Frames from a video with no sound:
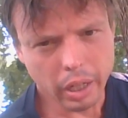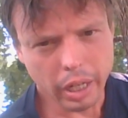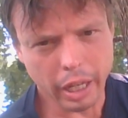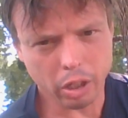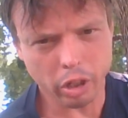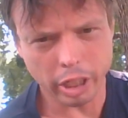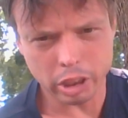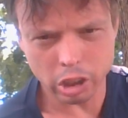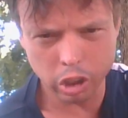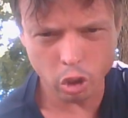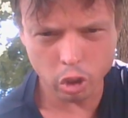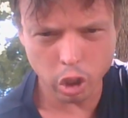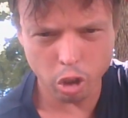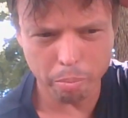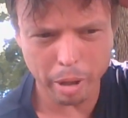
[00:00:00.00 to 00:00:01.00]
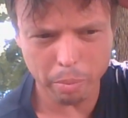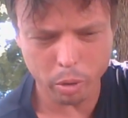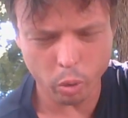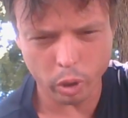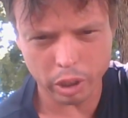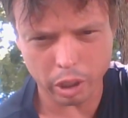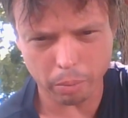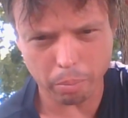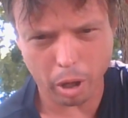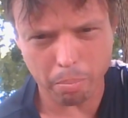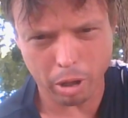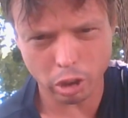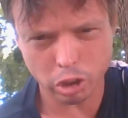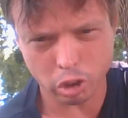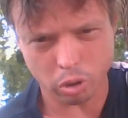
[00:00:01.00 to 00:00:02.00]
It creates a new little memory with a
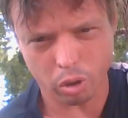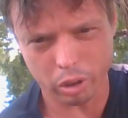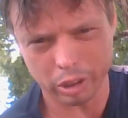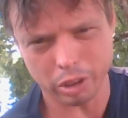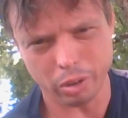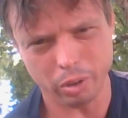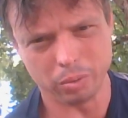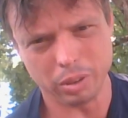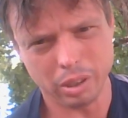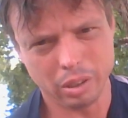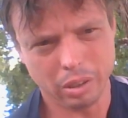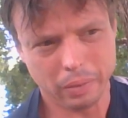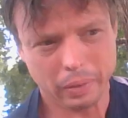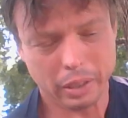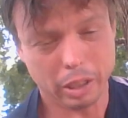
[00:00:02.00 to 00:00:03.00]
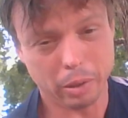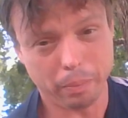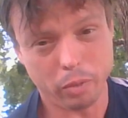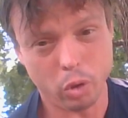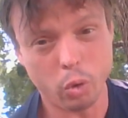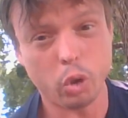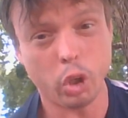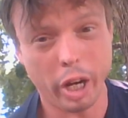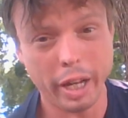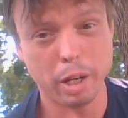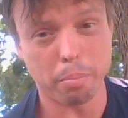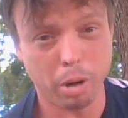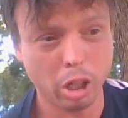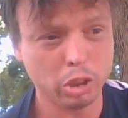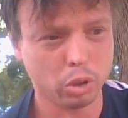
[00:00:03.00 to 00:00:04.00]
muscle on it too. You create a
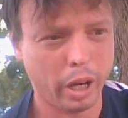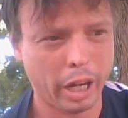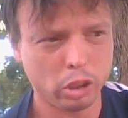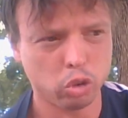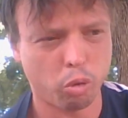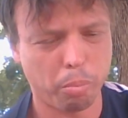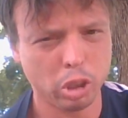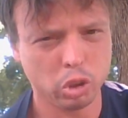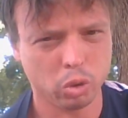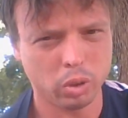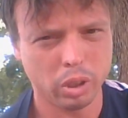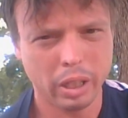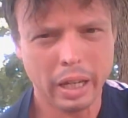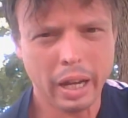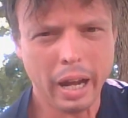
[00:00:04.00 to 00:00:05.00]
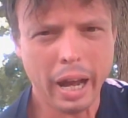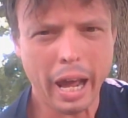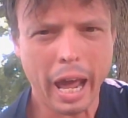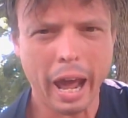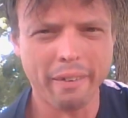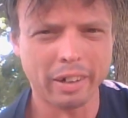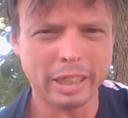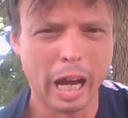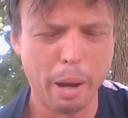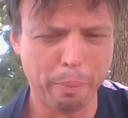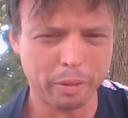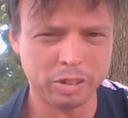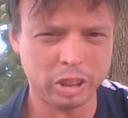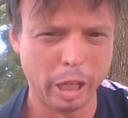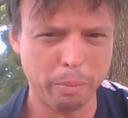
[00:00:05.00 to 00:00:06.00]
muscle, actual muscle. Have a type
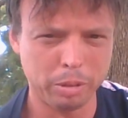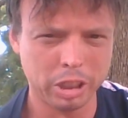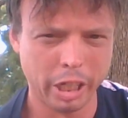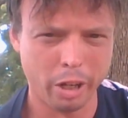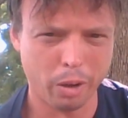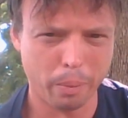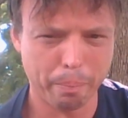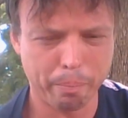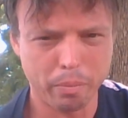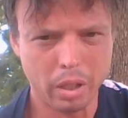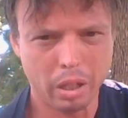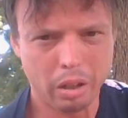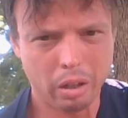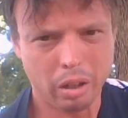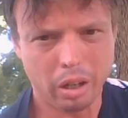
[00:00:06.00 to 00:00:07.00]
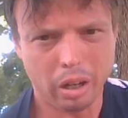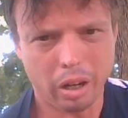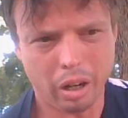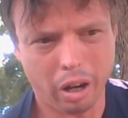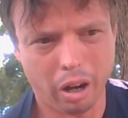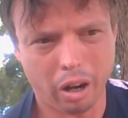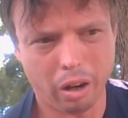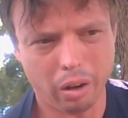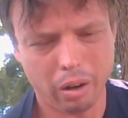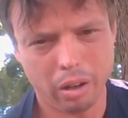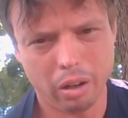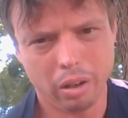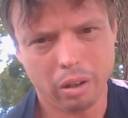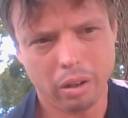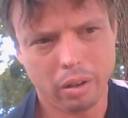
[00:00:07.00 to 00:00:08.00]
of stem cell uh,
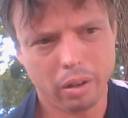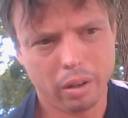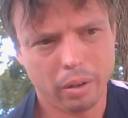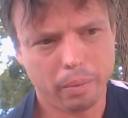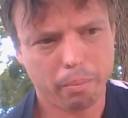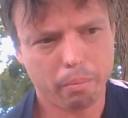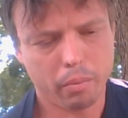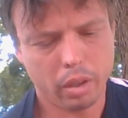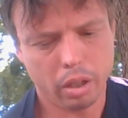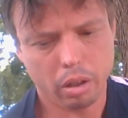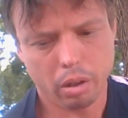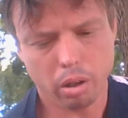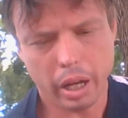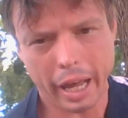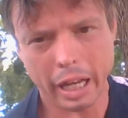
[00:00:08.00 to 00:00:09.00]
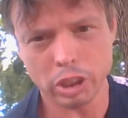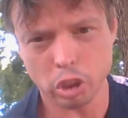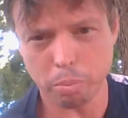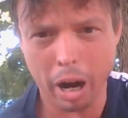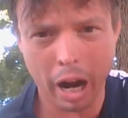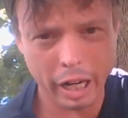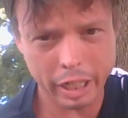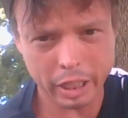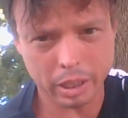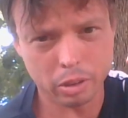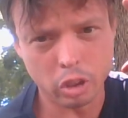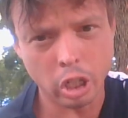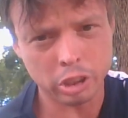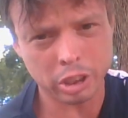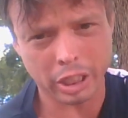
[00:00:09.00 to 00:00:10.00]
as your body
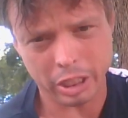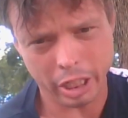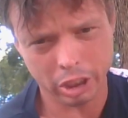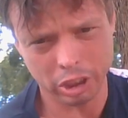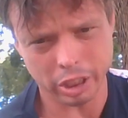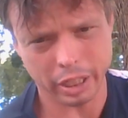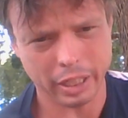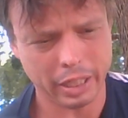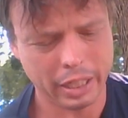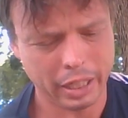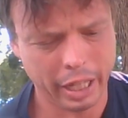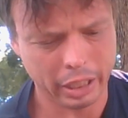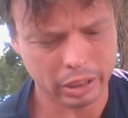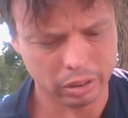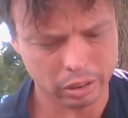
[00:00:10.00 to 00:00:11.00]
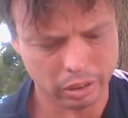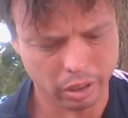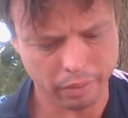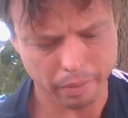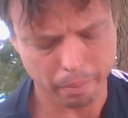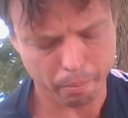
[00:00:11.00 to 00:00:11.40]
does conditioning and connects and stuff.